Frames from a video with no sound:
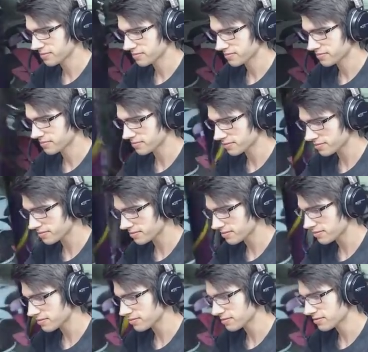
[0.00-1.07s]

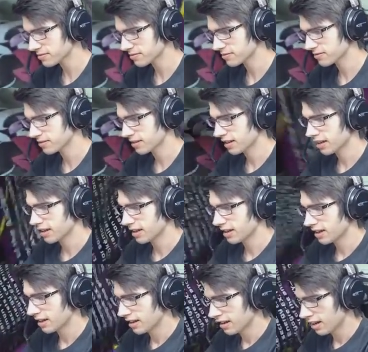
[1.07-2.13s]

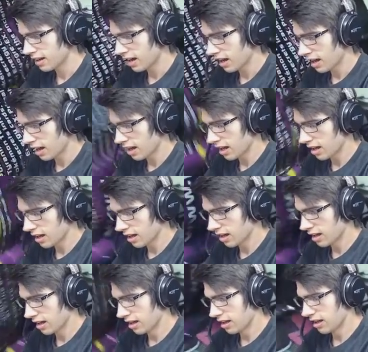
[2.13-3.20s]

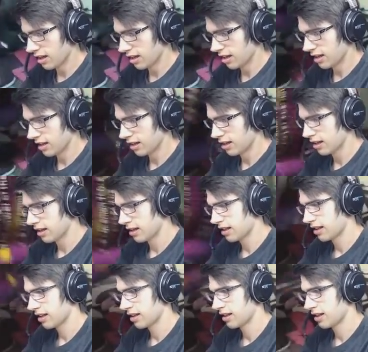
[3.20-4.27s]

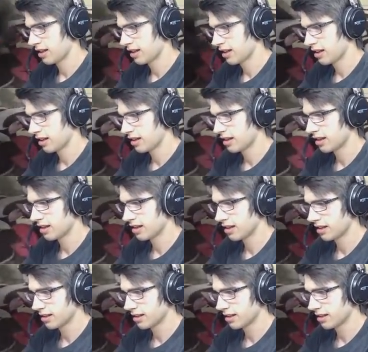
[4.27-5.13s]
(silence)